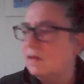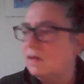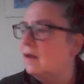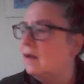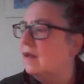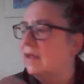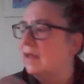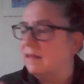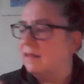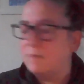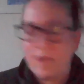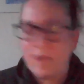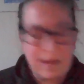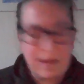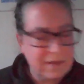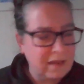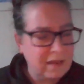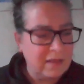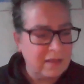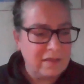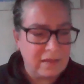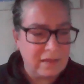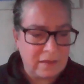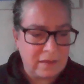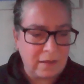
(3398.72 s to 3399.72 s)
it makes
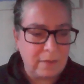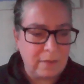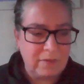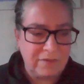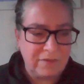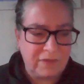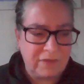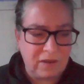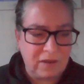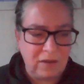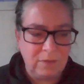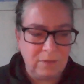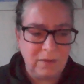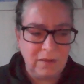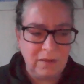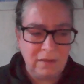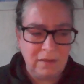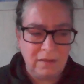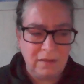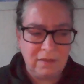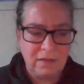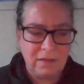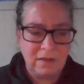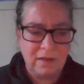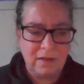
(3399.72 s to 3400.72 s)
sense in terms of
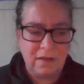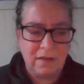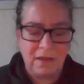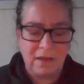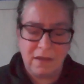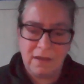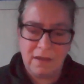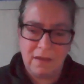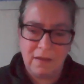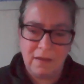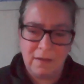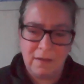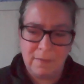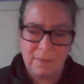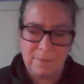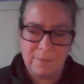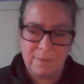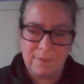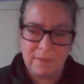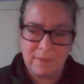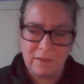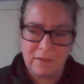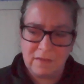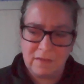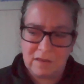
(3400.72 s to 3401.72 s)
humans
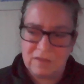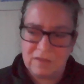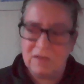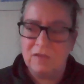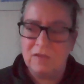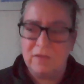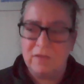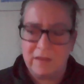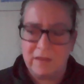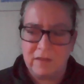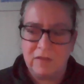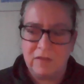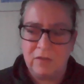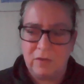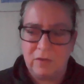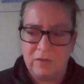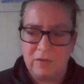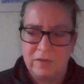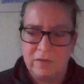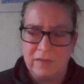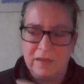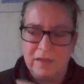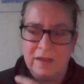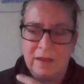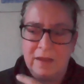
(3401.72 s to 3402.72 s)
to do this sort
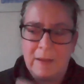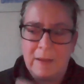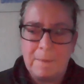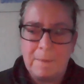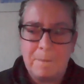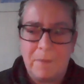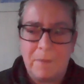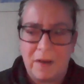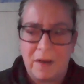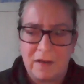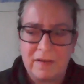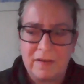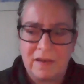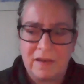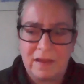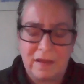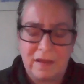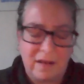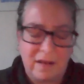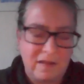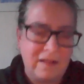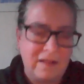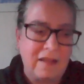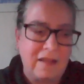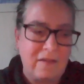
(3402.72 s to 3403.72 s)
of thing, but
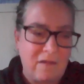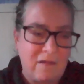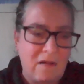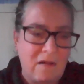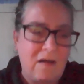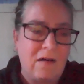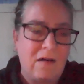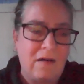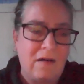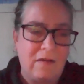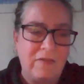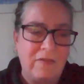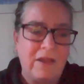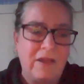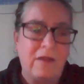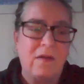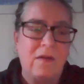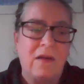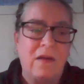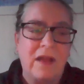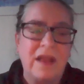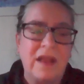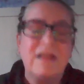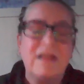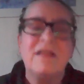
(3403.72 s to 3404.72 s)

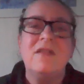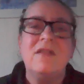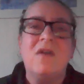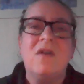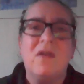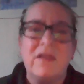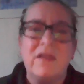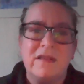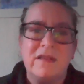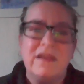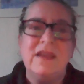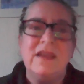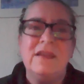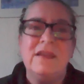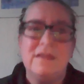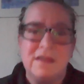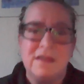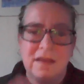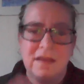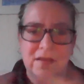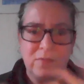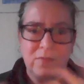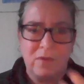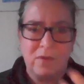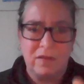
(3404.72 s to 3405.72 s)
it's not as
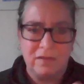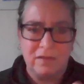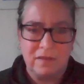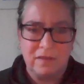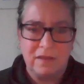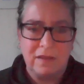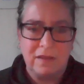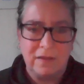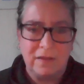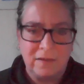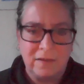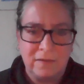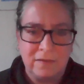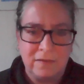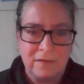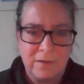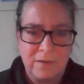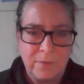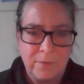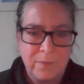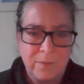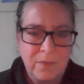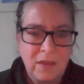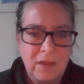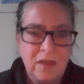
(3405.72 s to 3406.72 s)
easy as one thinks.
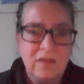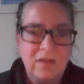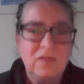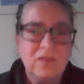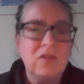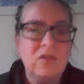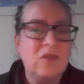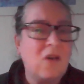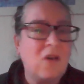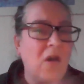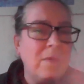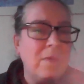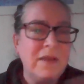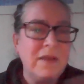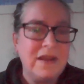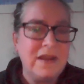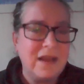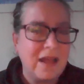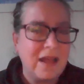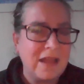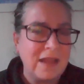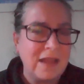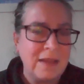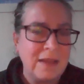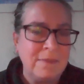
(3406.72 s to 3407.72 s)
So common
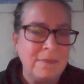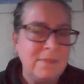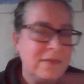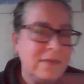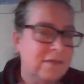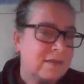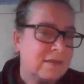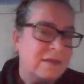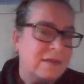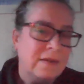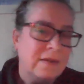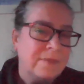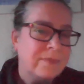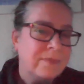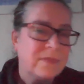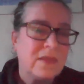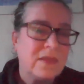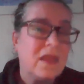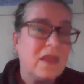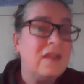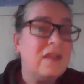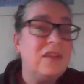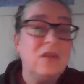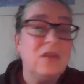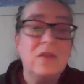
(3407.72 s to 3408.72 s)
names,
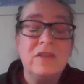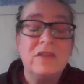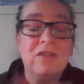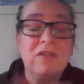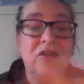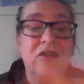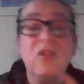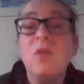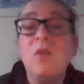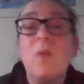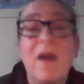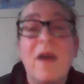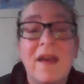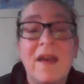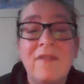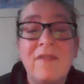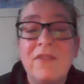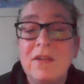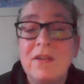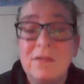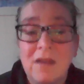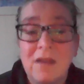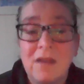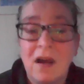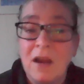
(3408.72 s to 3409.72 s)
you could do whatever
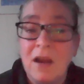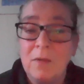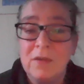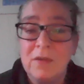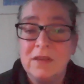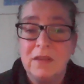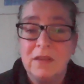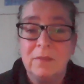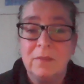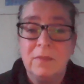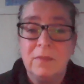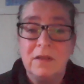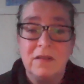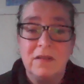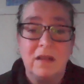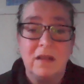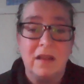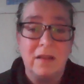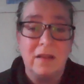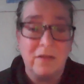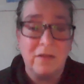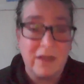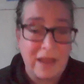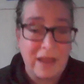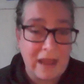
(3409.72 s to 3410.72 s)
you like with them, because I
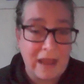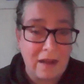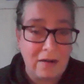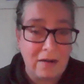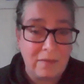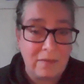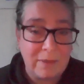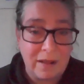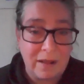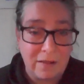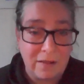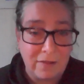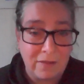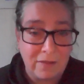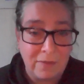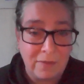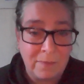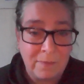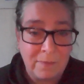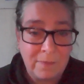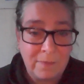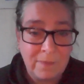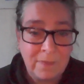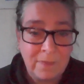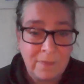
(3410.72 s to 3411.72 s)
don't care about them.